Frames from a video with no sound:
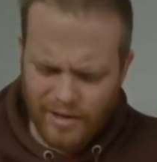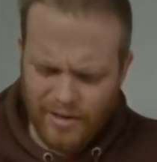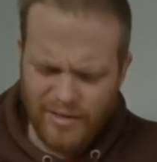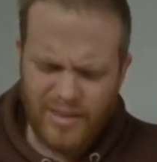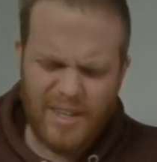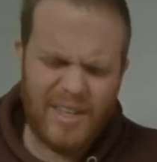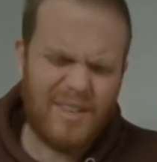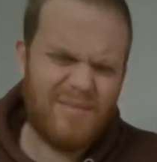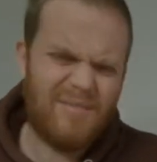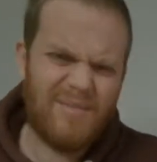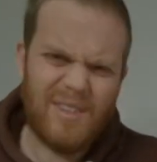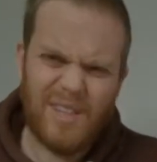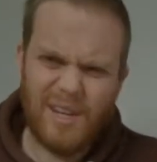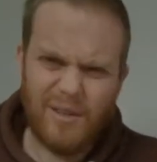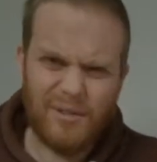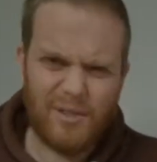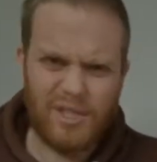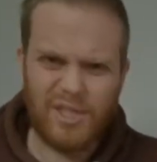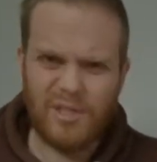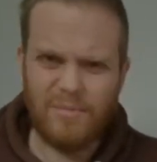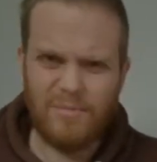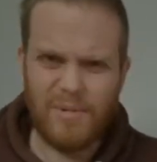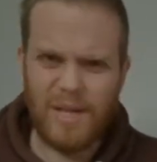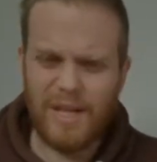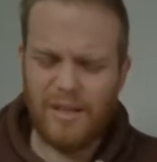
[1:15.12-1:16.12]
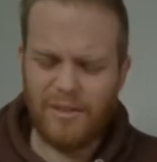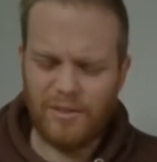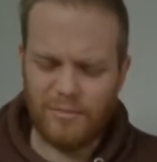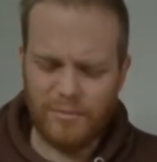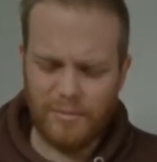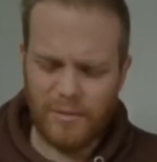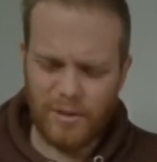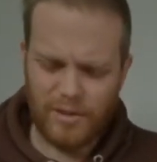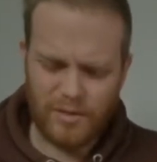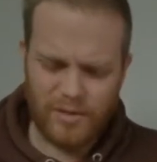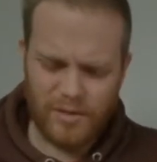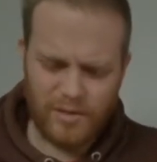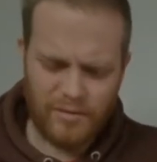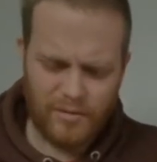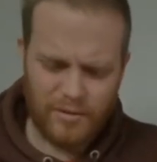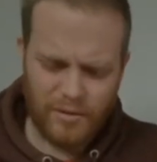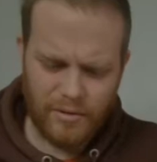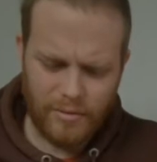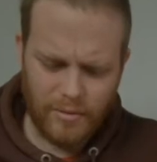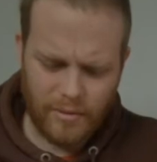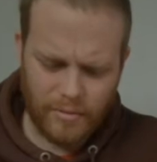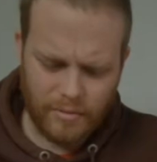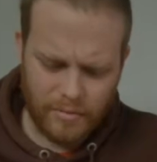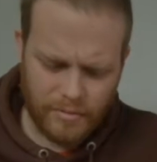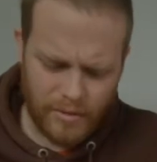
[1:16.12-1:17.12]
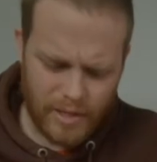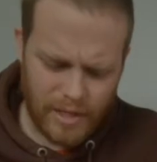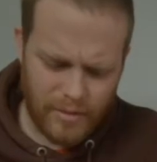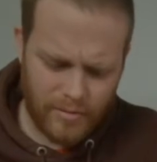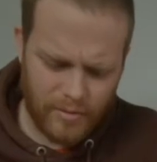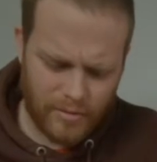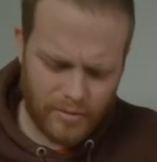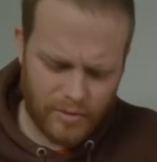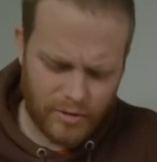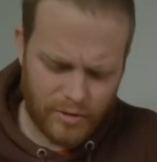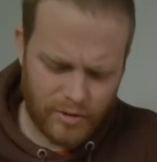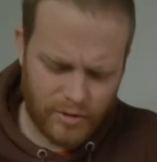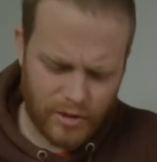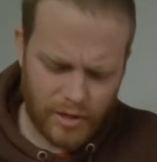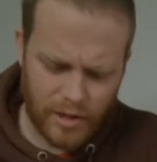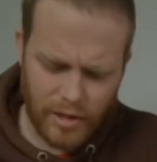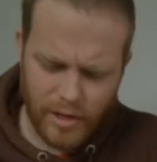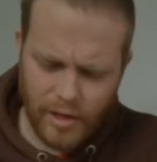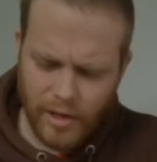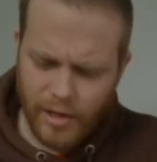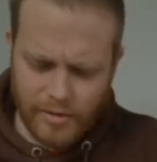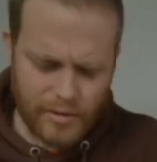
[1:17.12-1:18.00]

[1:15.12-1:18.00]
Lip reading: And they don't smell as much if you keep them dry.